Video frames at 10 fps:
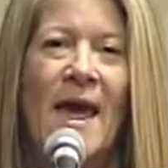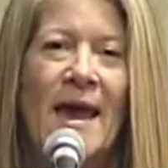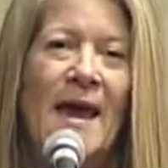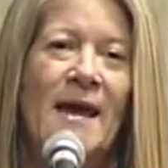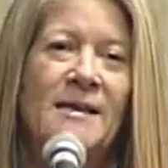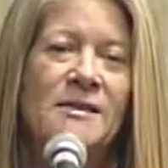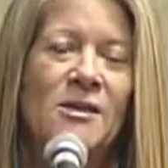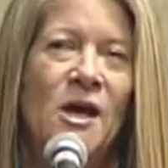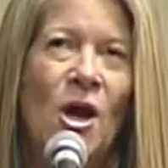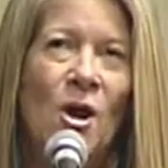And
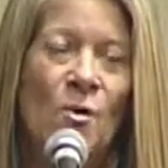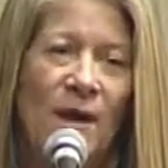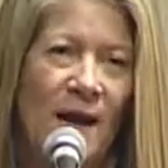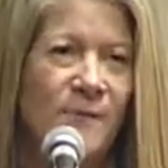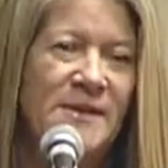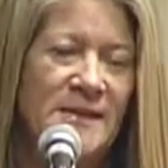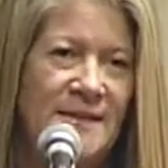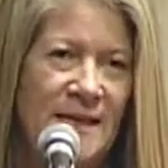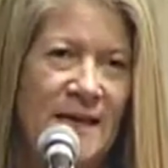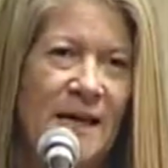when I went to
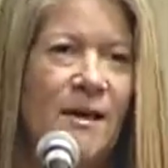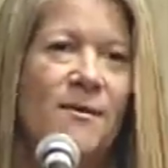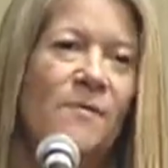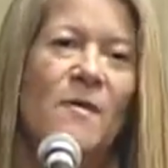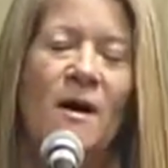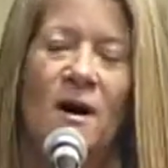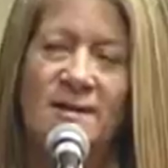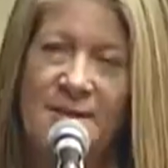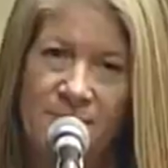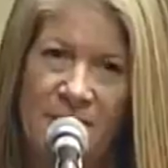see him on
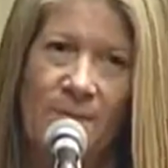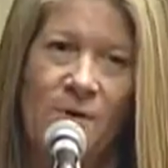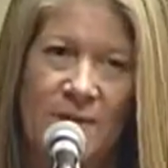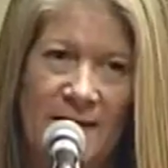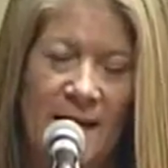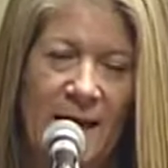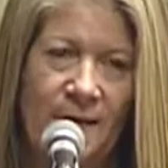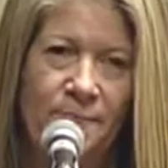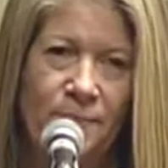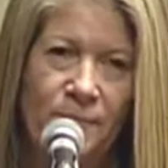September 2nd,
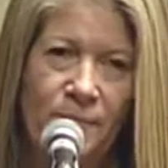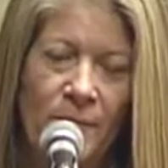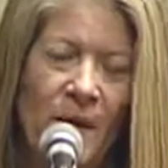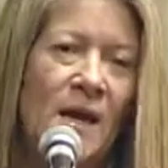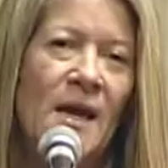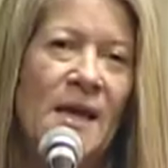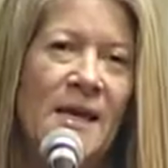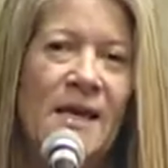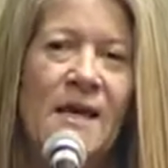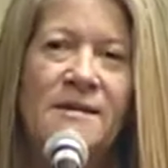
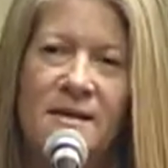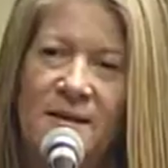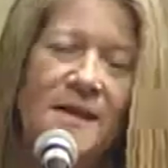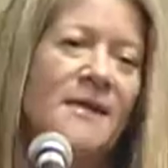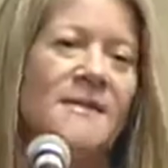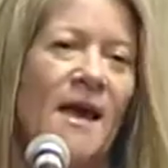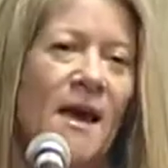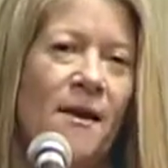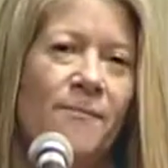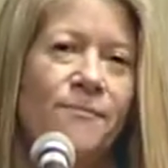he did the
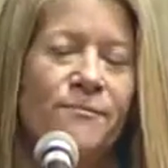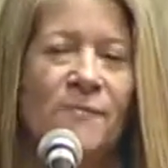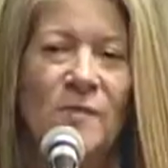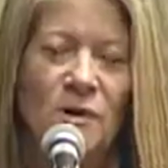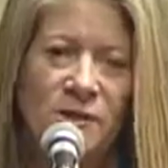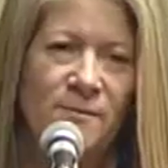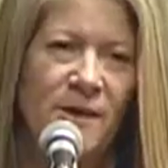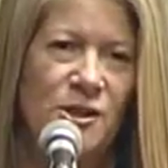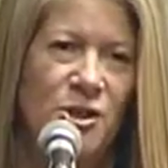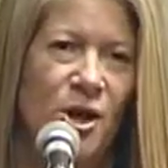exam, looked at
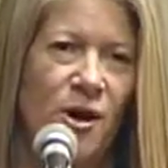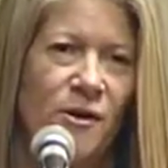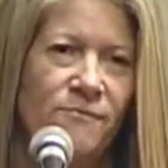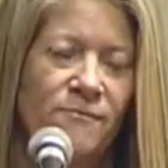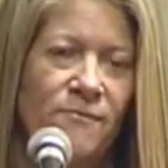my chart,